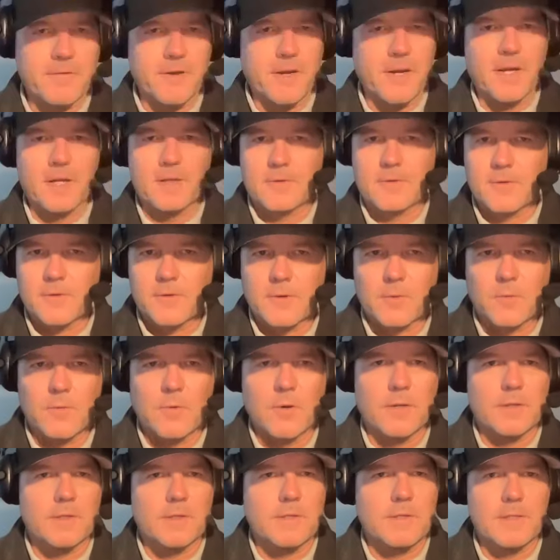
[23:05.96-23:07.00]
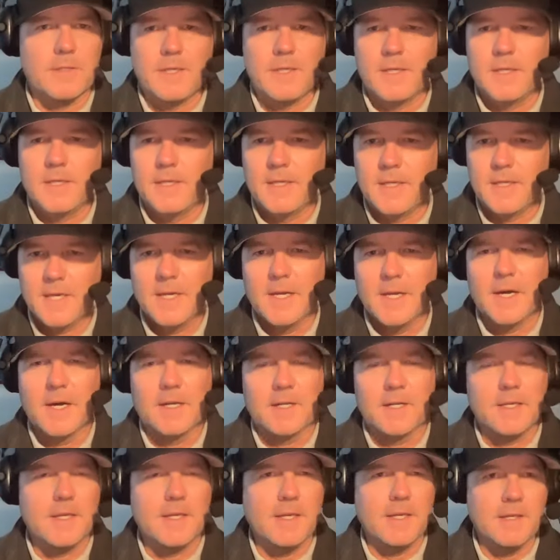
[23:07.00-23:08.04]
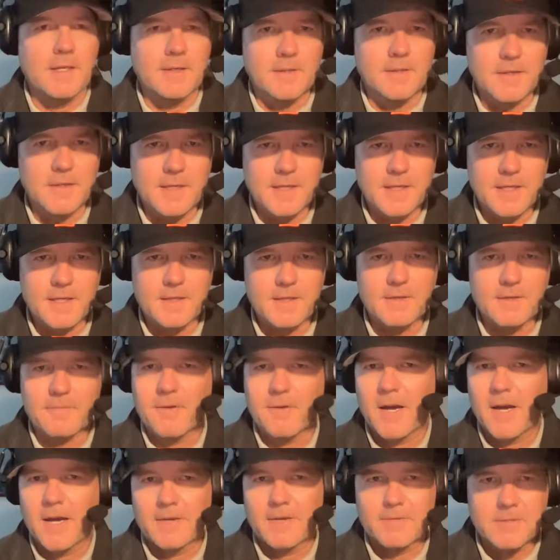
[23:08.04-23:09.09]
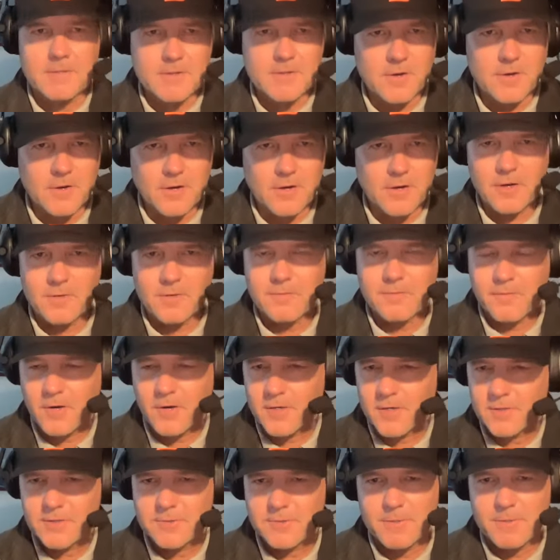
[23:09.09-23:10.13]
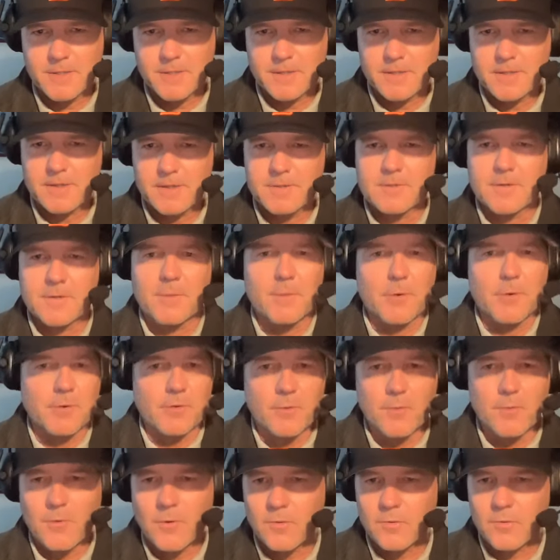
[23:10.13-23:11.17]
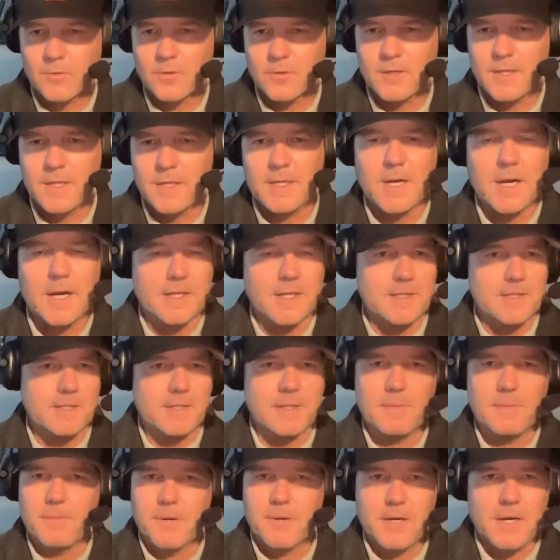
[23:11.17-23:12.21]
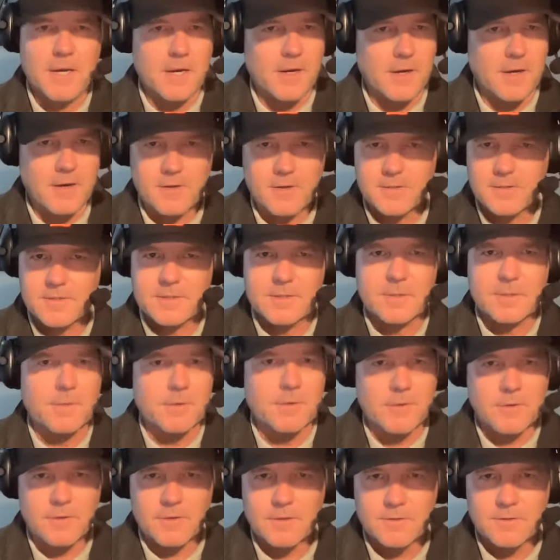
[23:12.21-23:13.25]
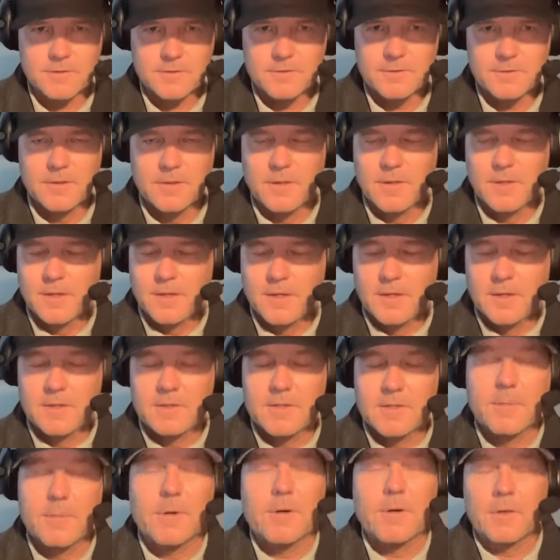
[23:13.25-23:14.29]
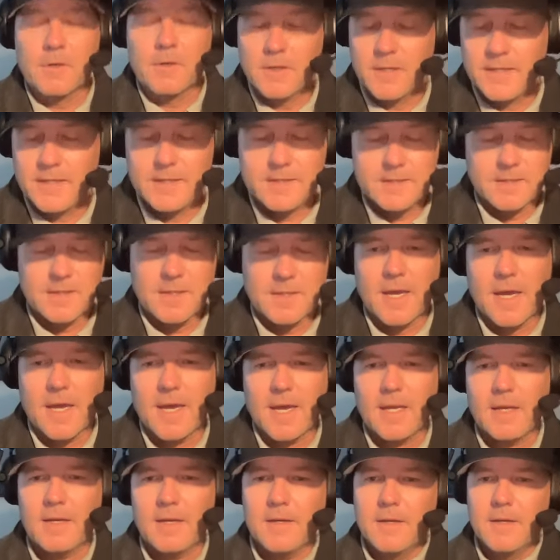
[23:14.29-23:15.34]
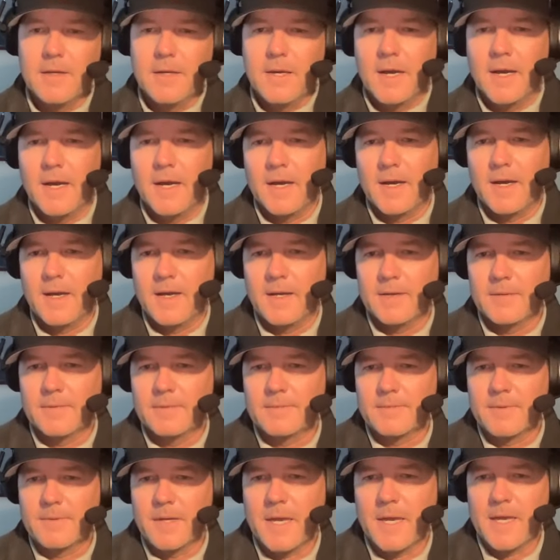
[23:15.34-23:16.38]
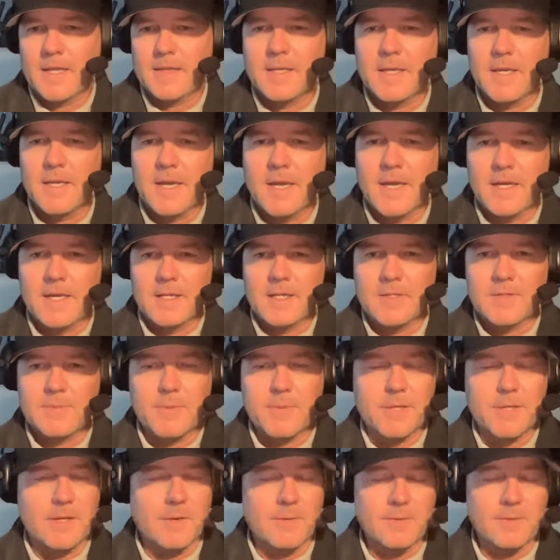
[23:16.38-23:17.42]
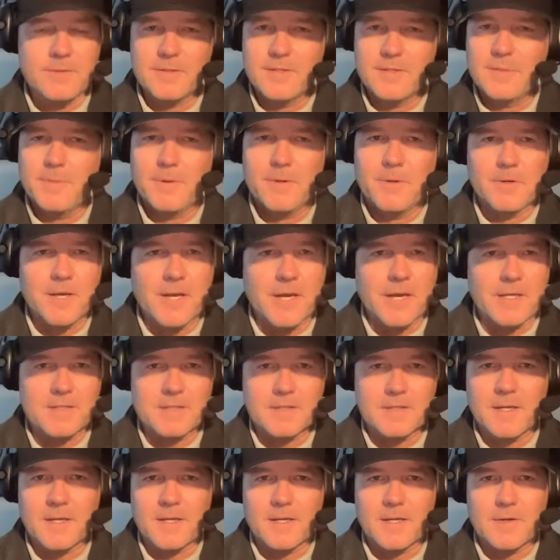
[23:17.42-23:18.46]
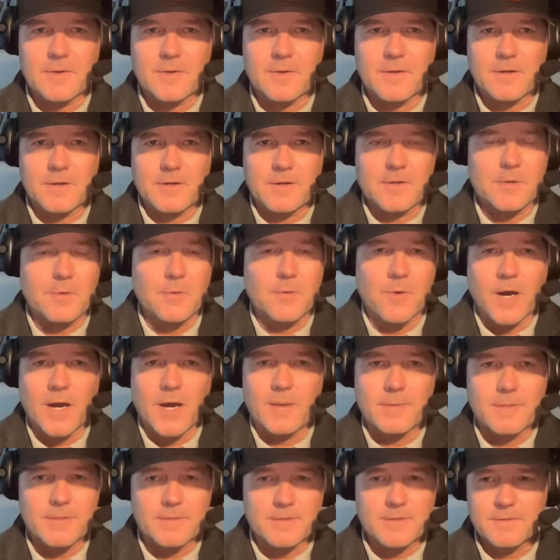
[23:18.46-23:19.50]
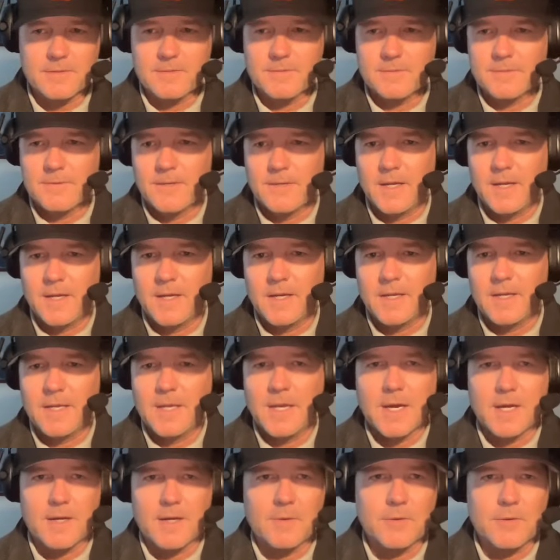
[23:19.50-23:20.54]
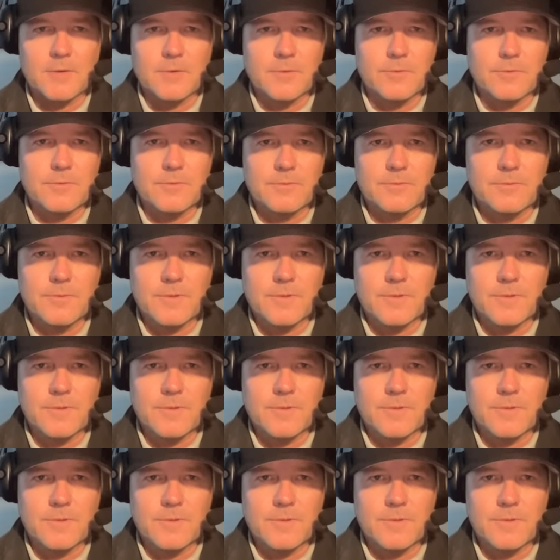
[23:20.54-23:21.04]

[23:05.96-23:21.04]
fans are going to want to see Keon Keeley, the 5-star freshman summer enrollee, Yanzi Pierre, similarly to that at the edge. But don't sleep on guys like Q Robinson and Keanu Coot,